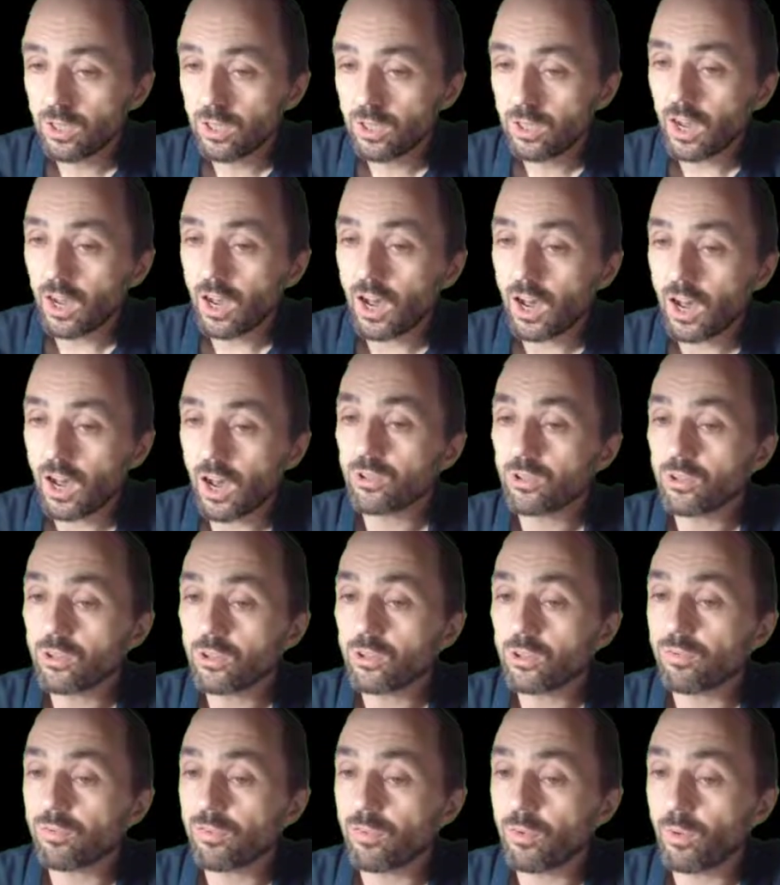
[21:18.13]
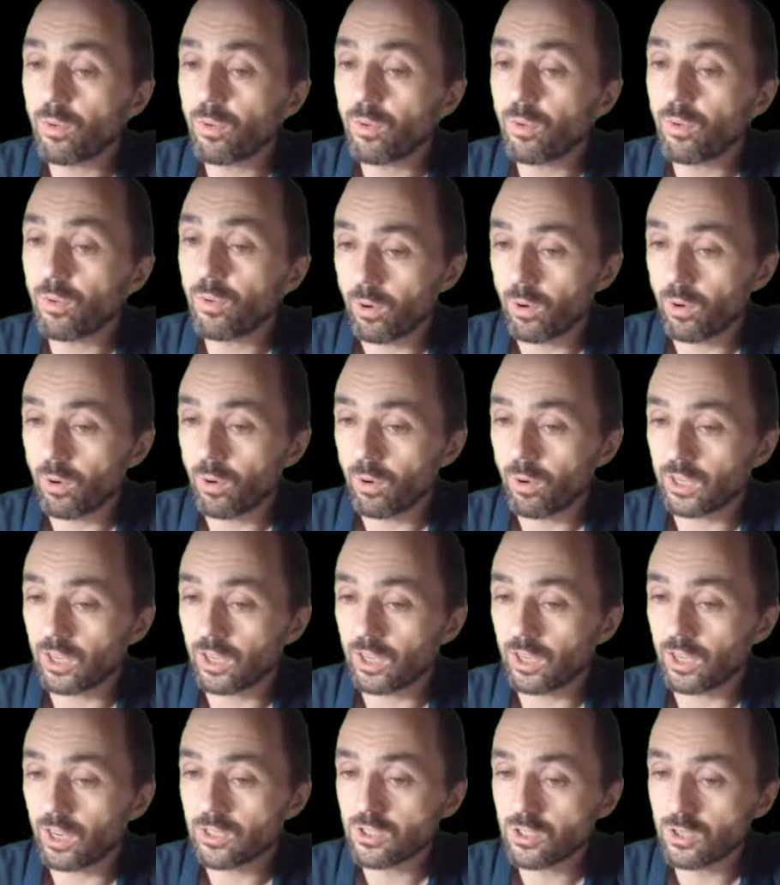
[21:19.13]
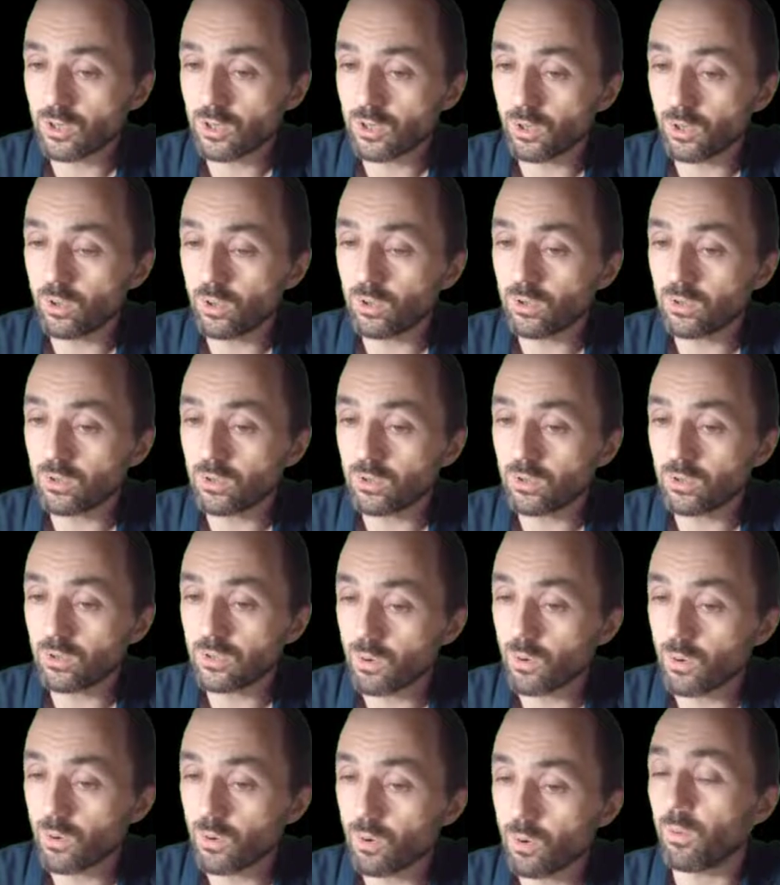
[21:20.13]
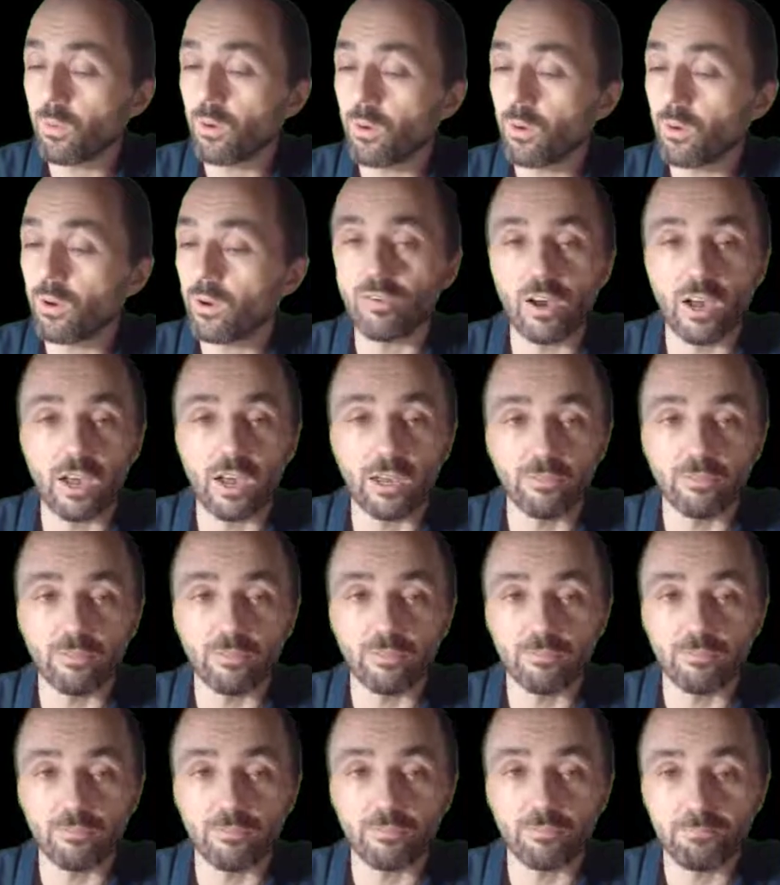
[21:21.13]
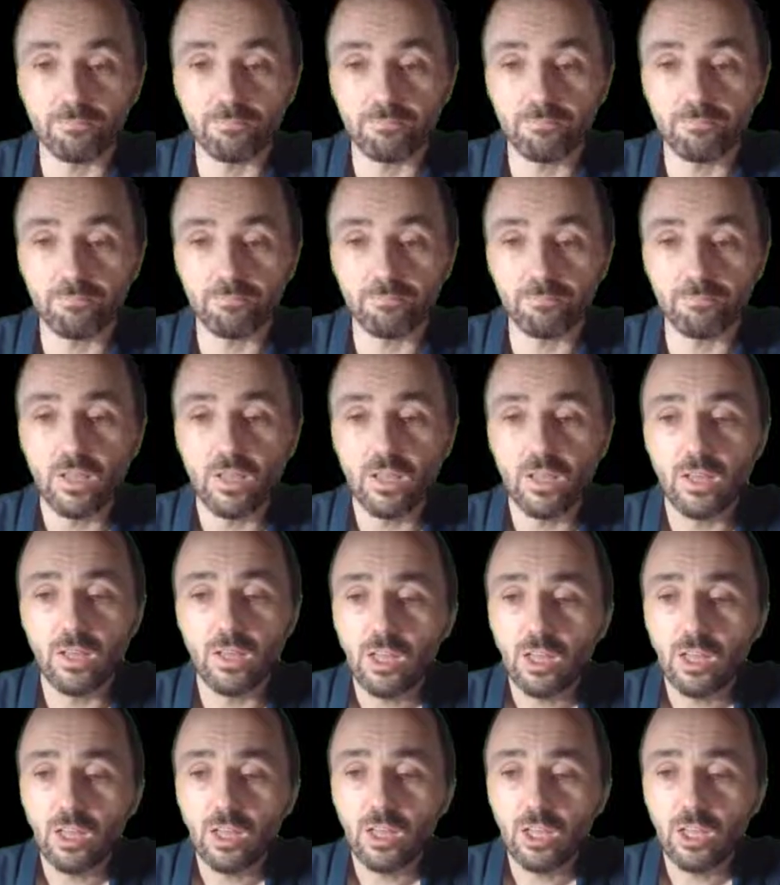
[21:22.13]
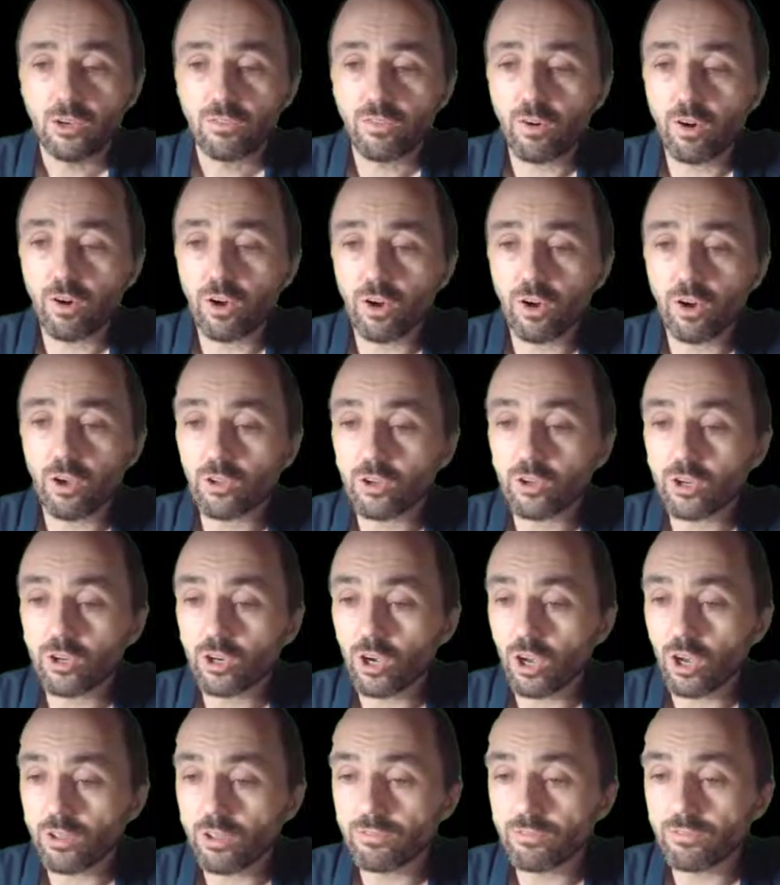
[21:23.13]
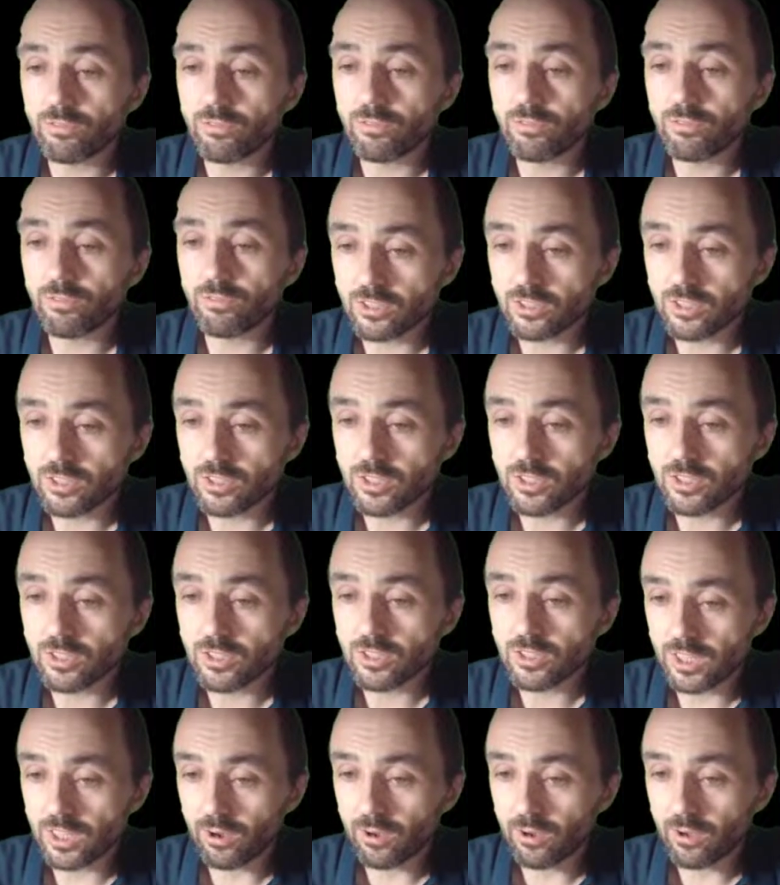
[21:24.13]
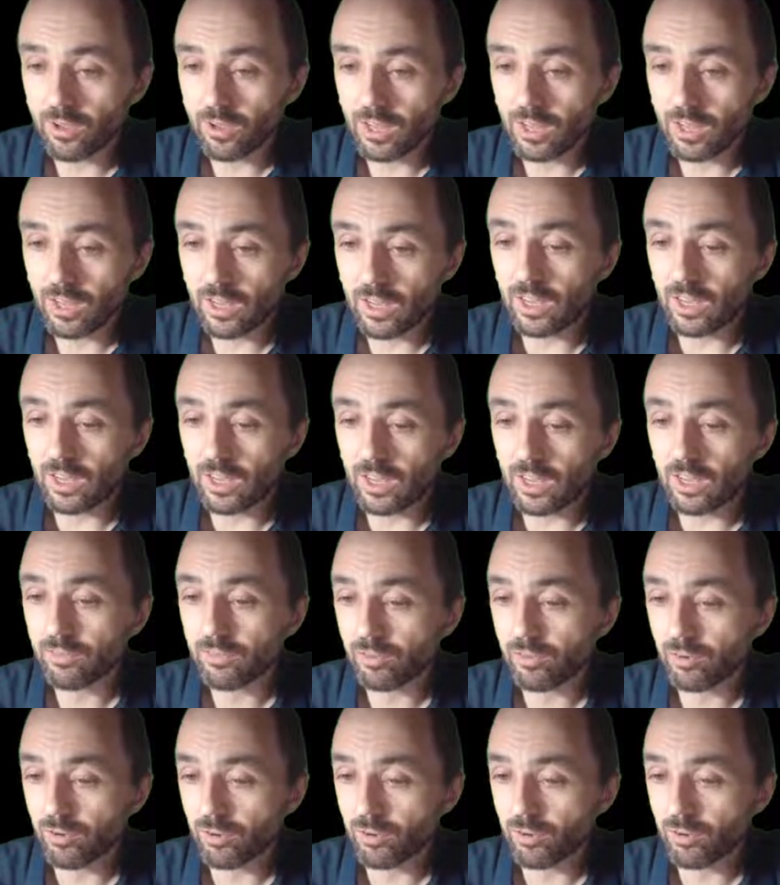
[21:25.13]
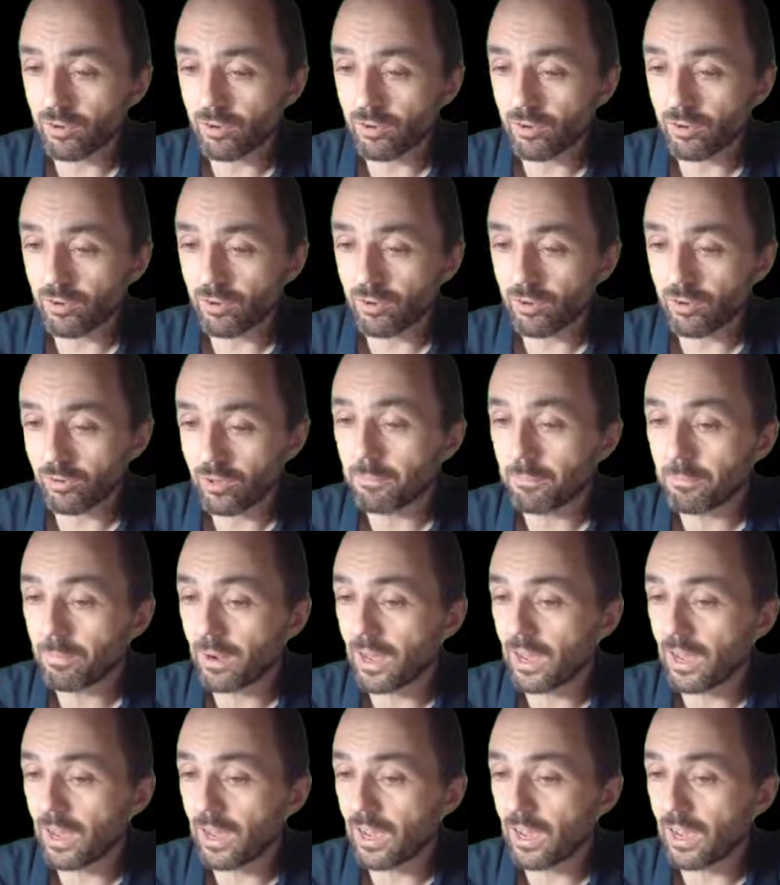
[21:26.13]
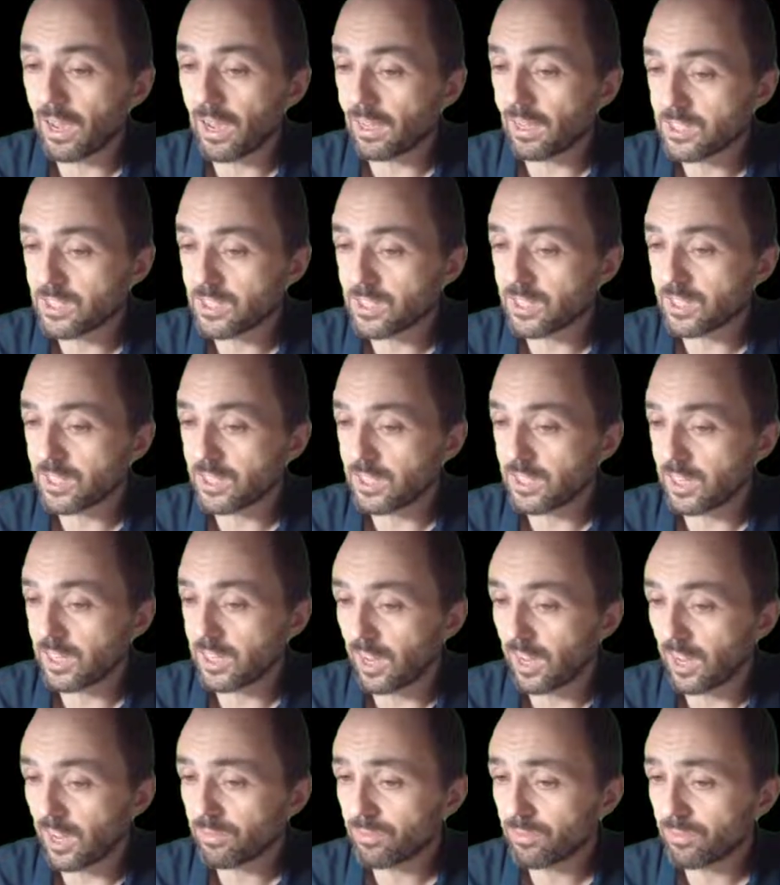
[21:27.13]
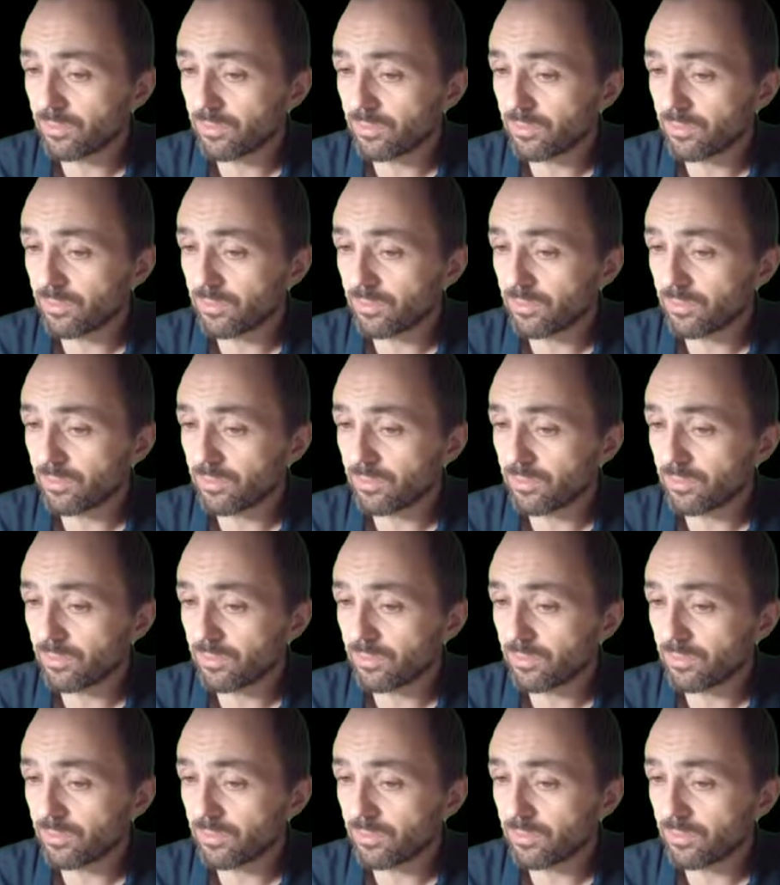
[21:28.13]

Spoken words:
out of 4. Okay, so 0.5. For the confidence here, A imply CEF,